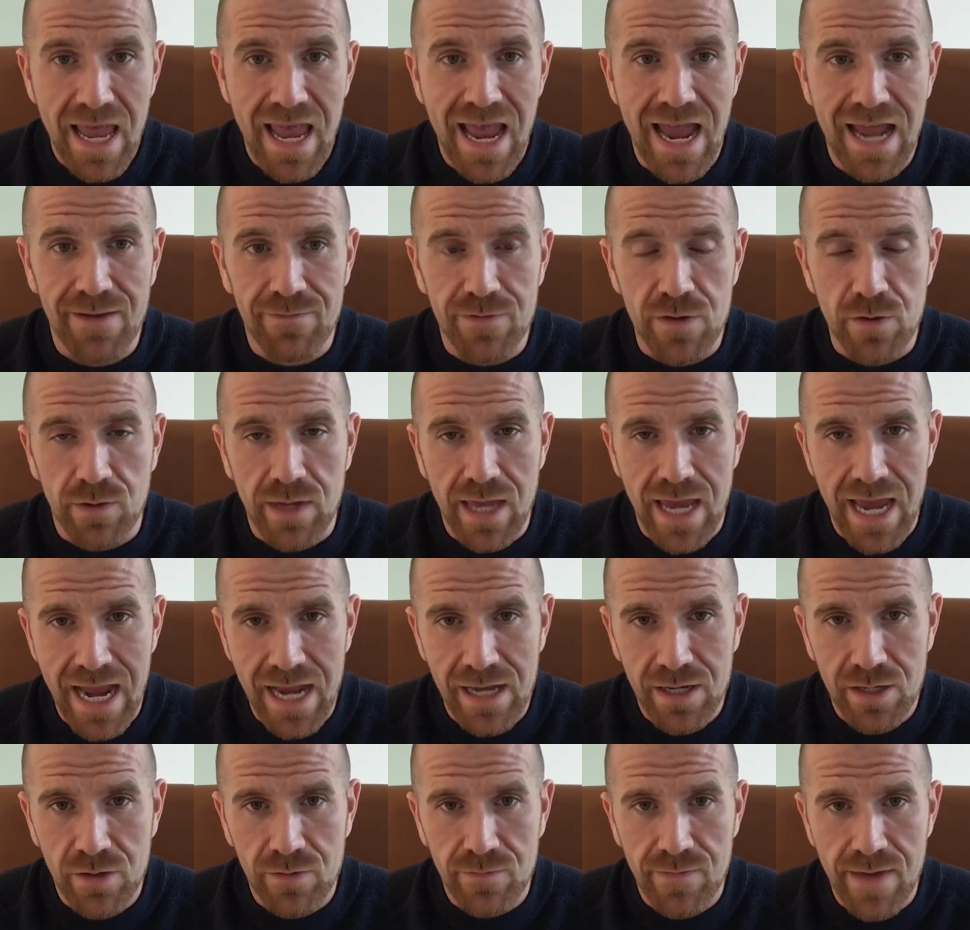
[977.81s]
And if you
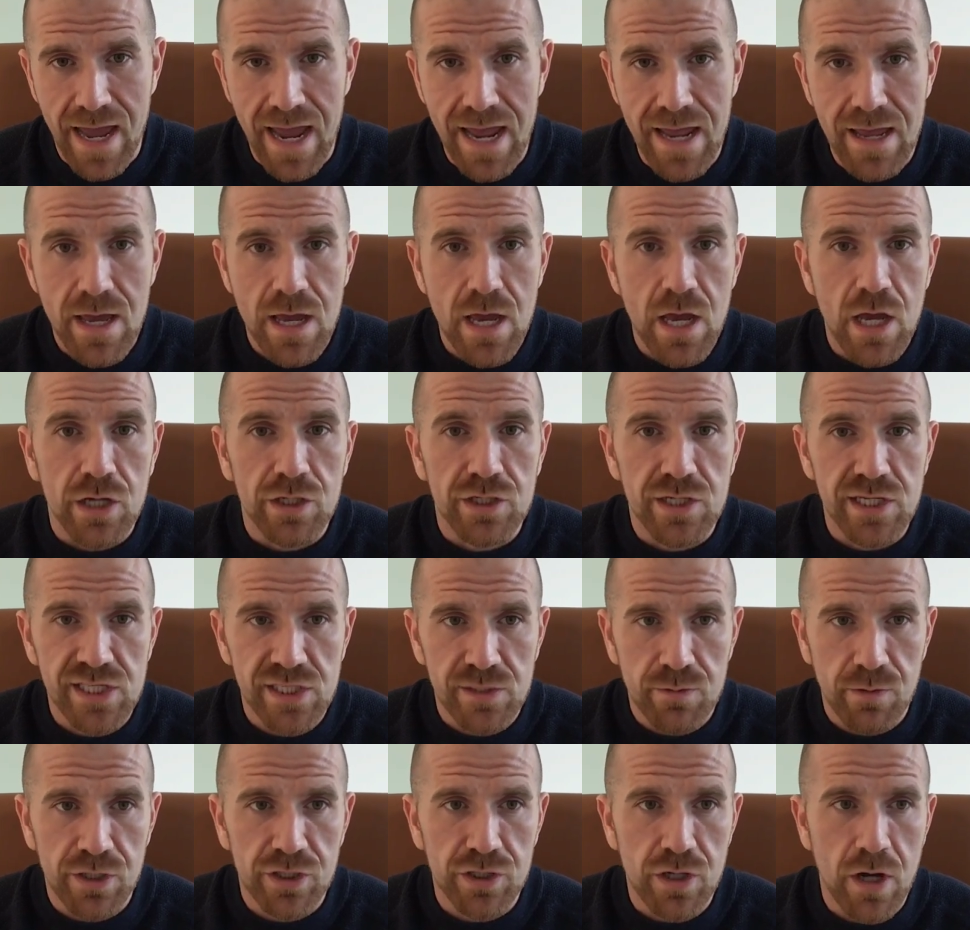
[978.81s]
can't do that, just
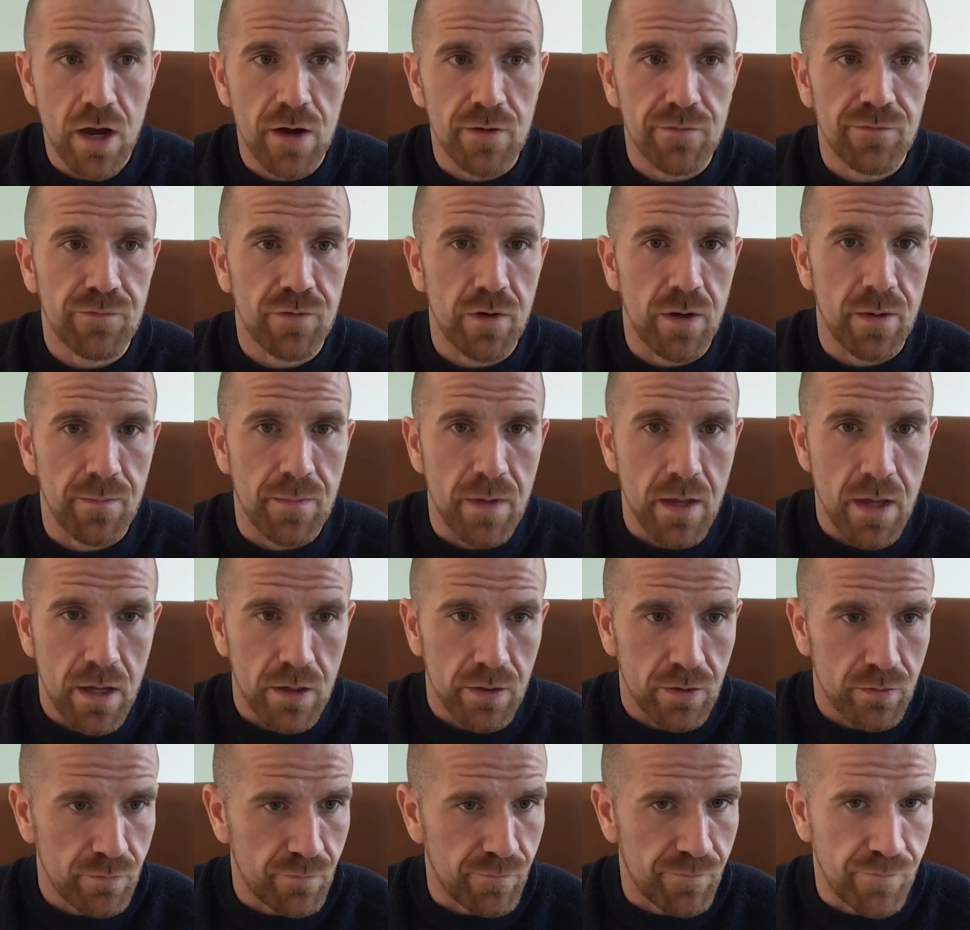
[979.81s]
switch off from
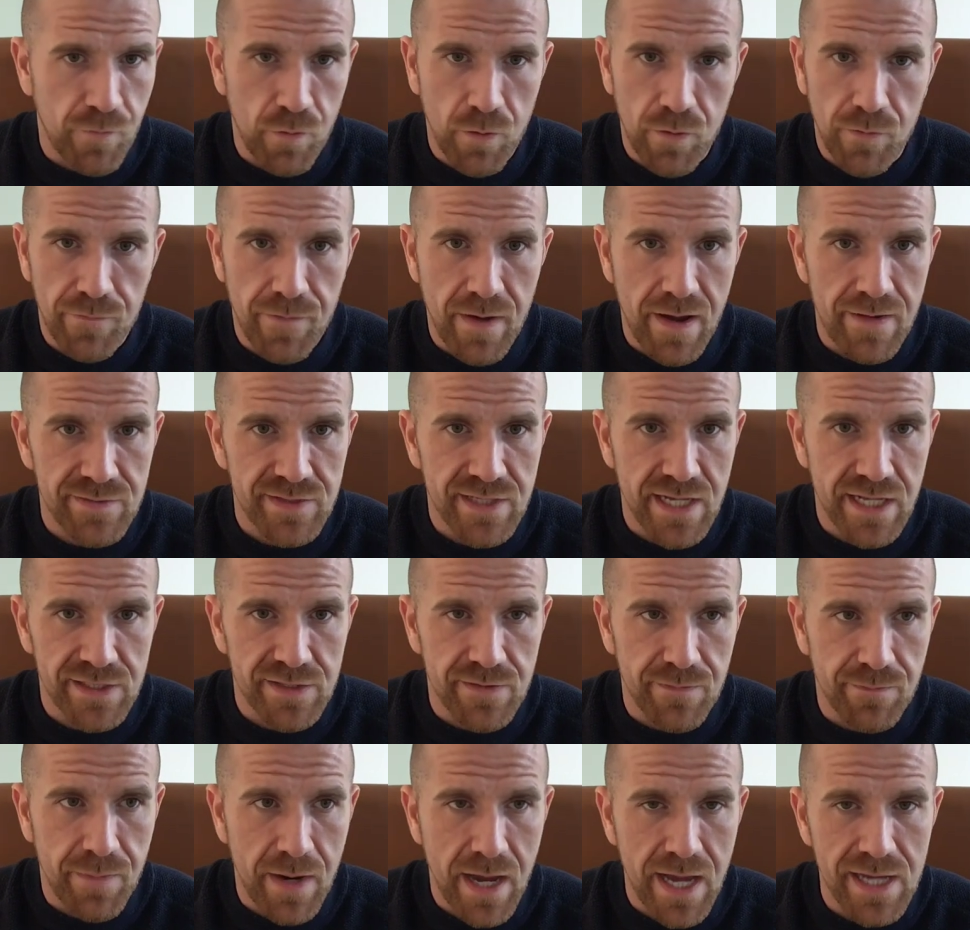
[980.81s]
4 or 5 sets
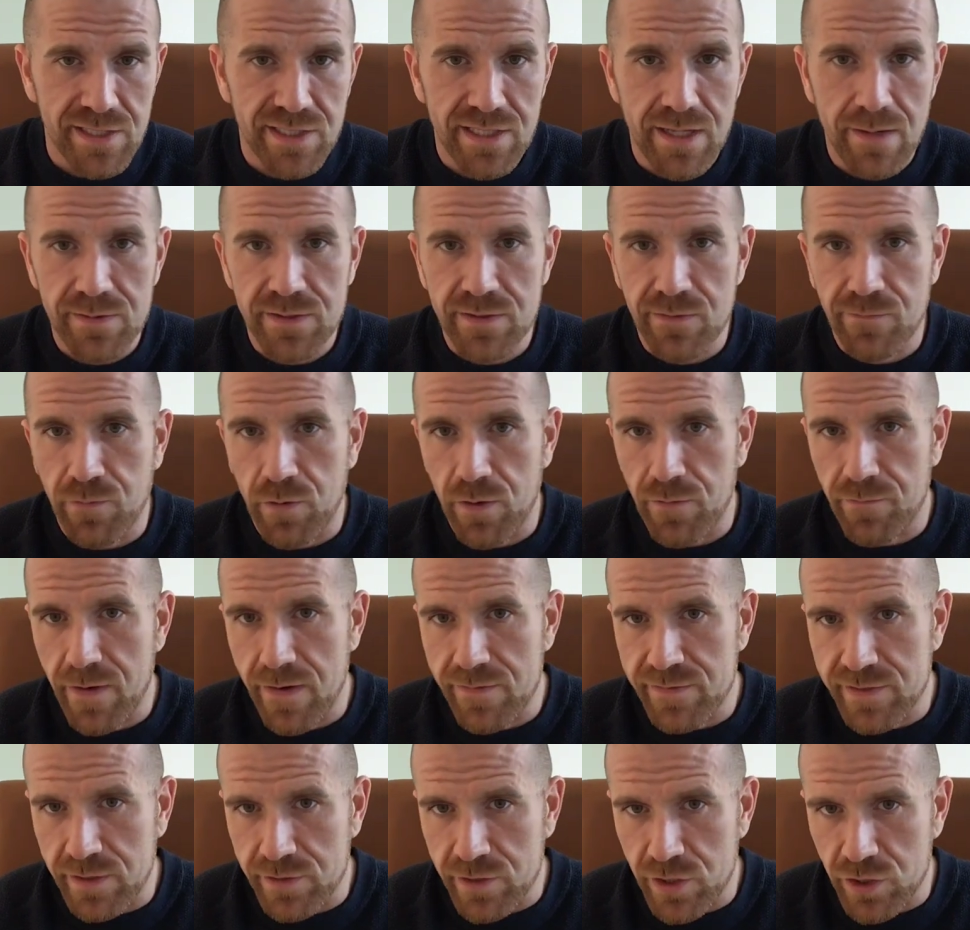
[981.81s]
of biceps to 4 to
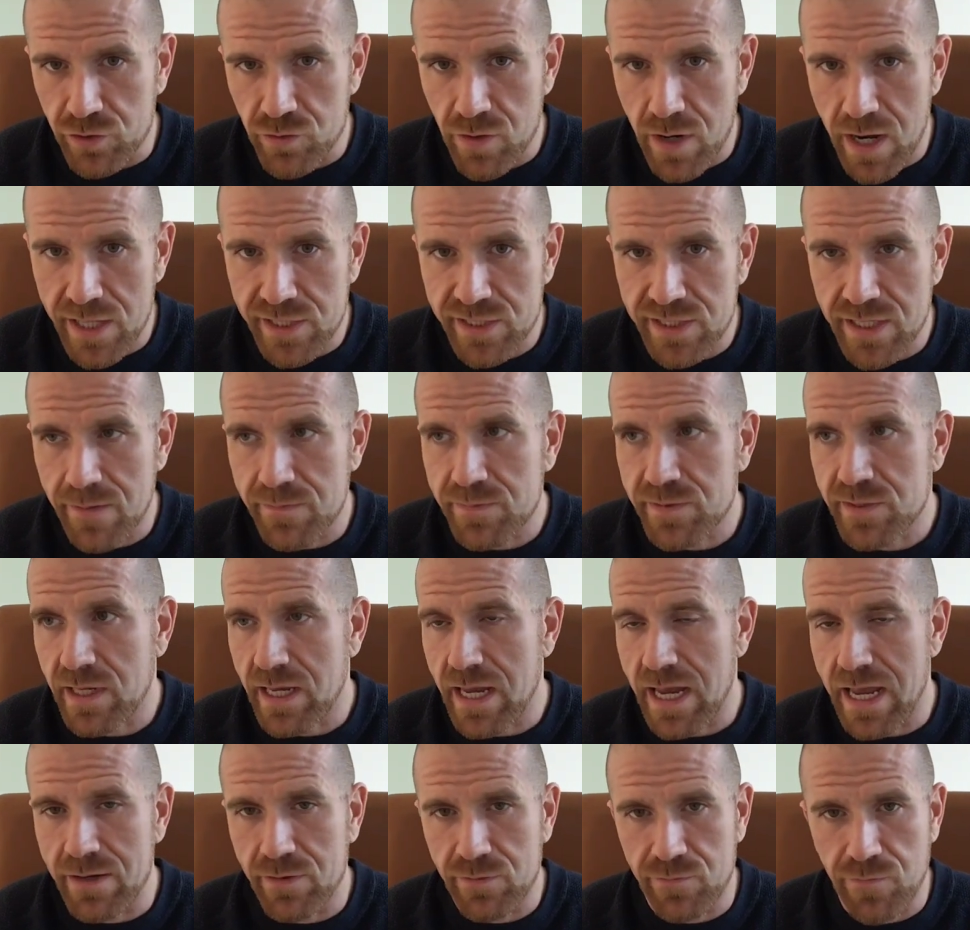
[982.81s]
5 sets of triceps
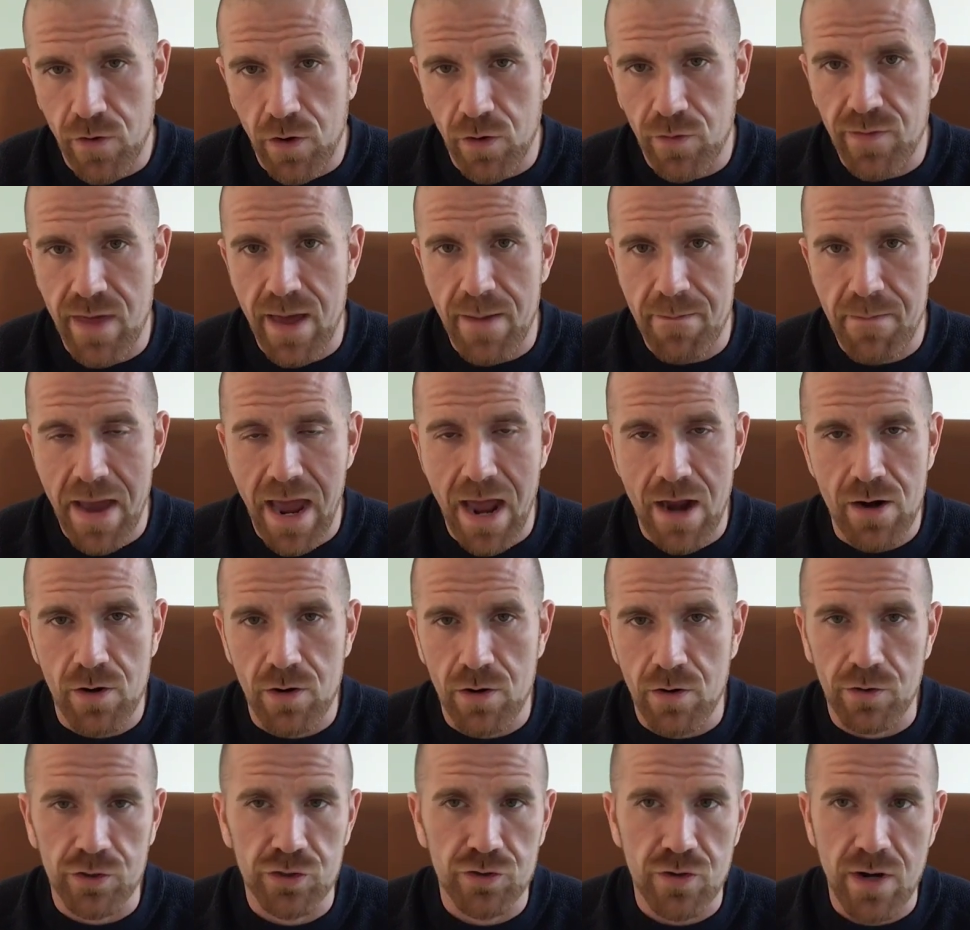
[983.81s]
and follow that pattern,
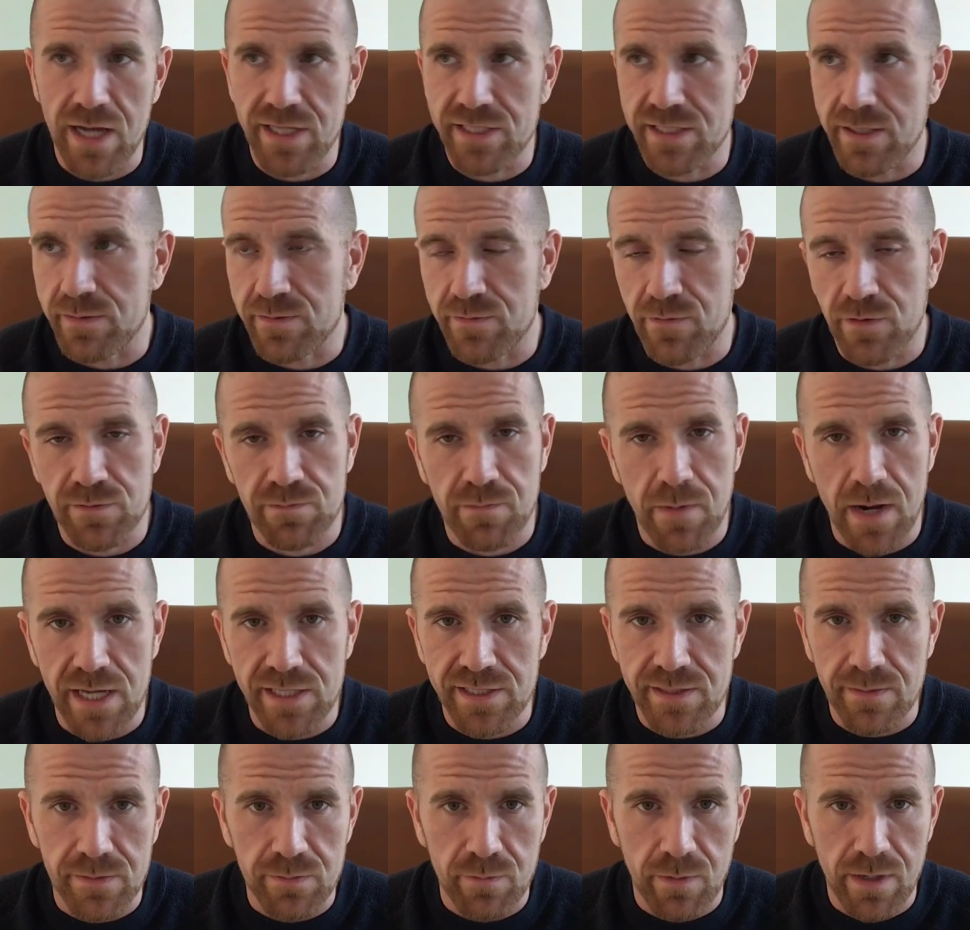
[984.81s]
or triceps versus
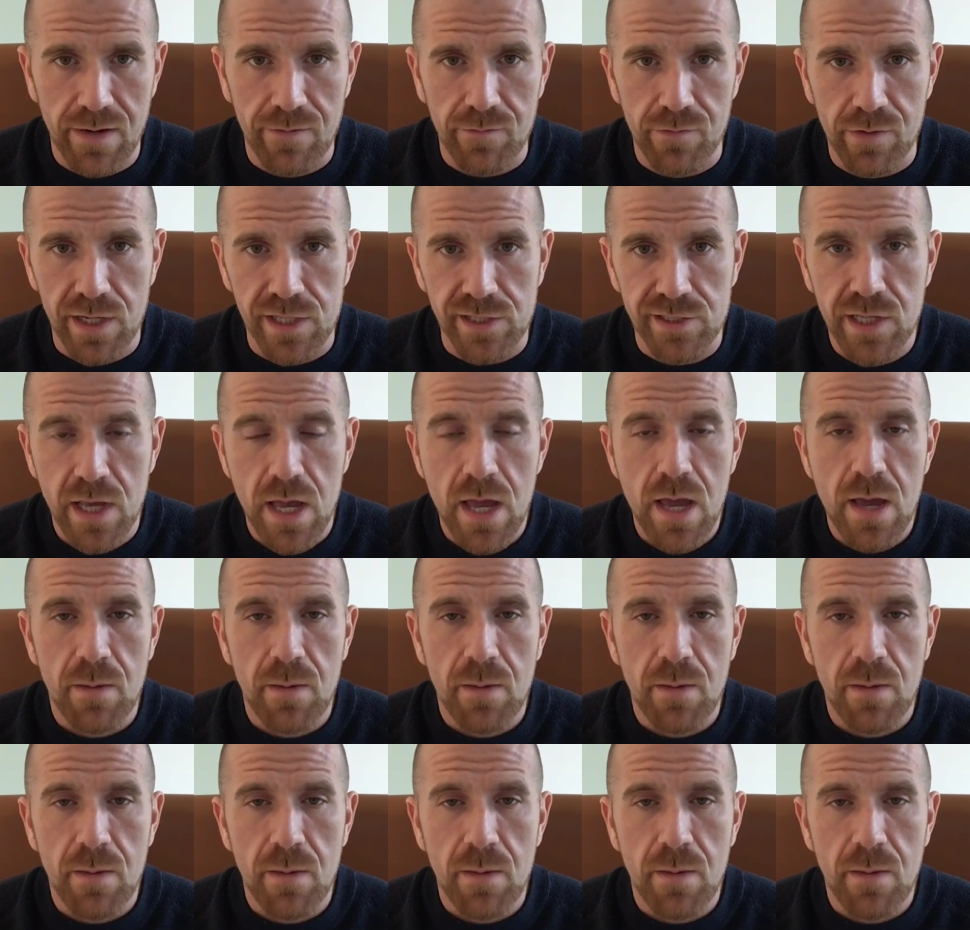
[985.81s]
biceps, whatever it is.